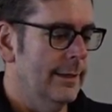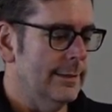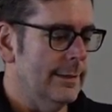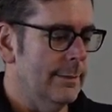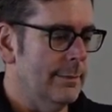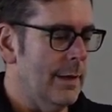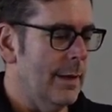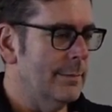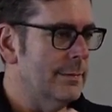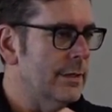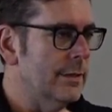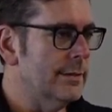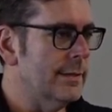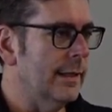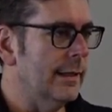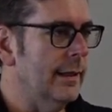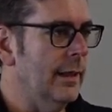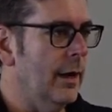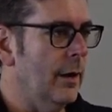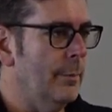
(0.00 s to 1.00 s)
Sometimes there's
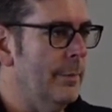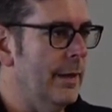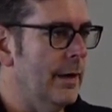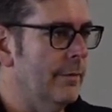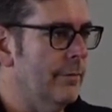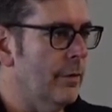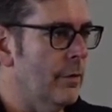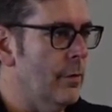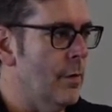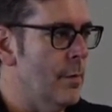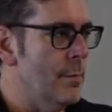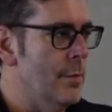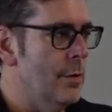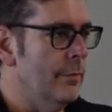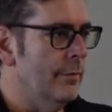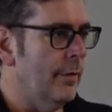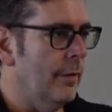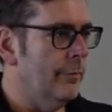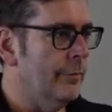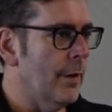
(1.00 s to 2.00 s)
a little bit of a
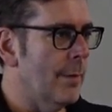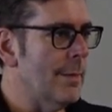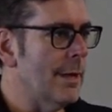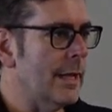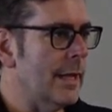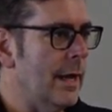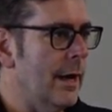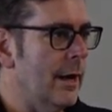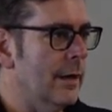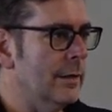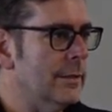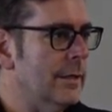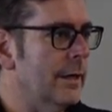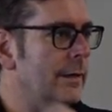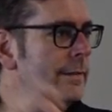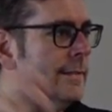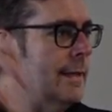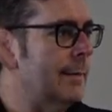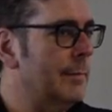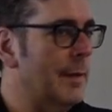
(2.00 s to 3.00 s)
removal from a character,
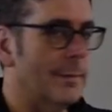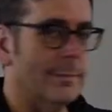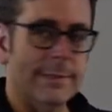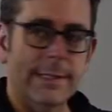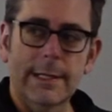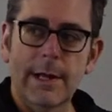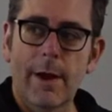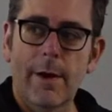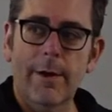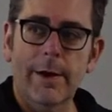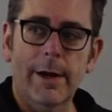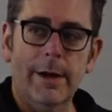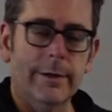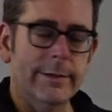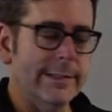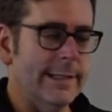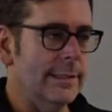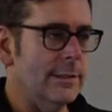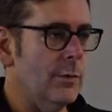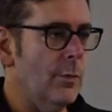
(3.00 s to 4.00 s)
and sometimes the narrator
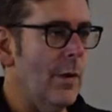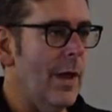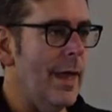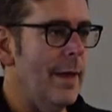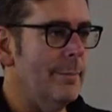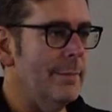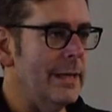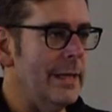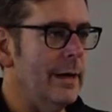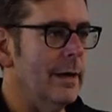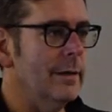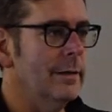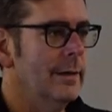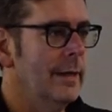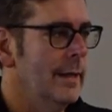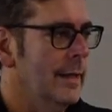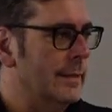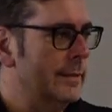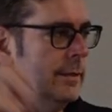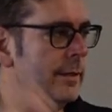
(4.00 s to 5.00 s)
sits way up here.
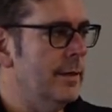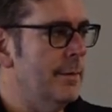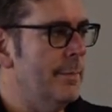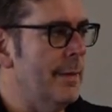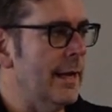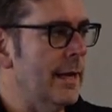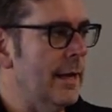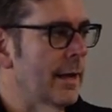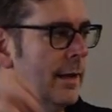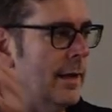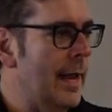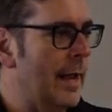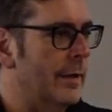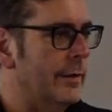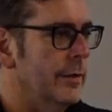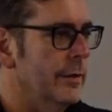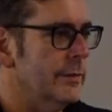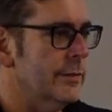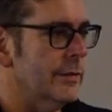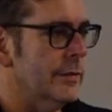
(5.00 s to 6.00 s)
So depending on how
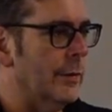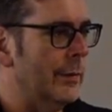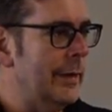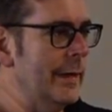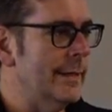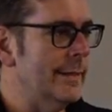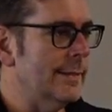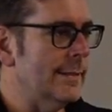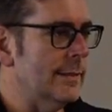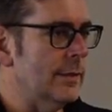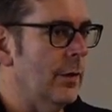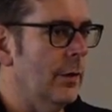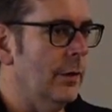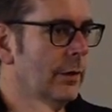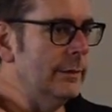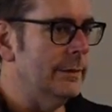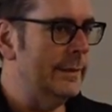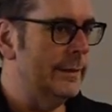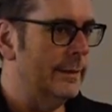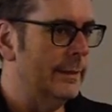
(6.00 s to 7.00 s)
your story is
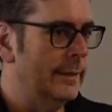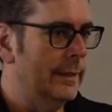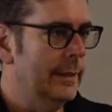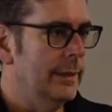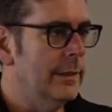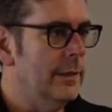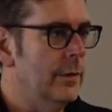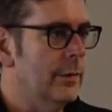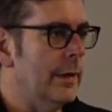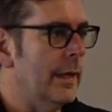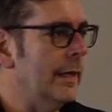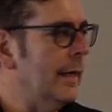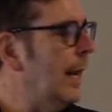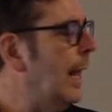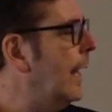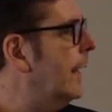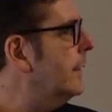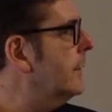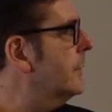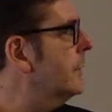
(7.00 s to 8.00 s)
told, you can
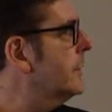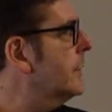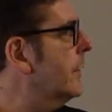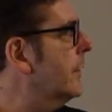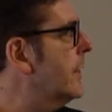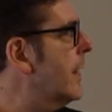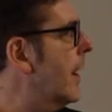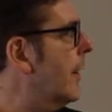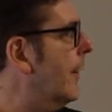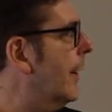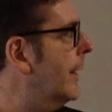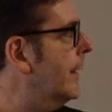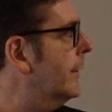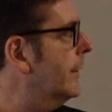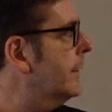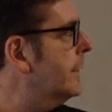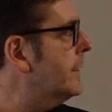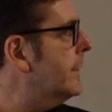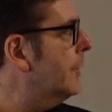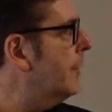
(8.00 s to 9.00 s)
uh, use your narrator
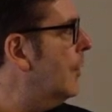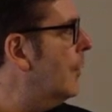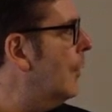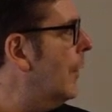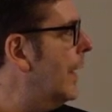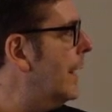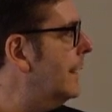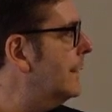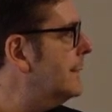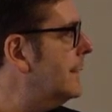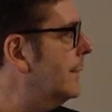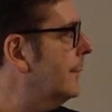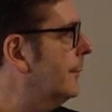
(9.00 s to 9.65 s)
in different ways.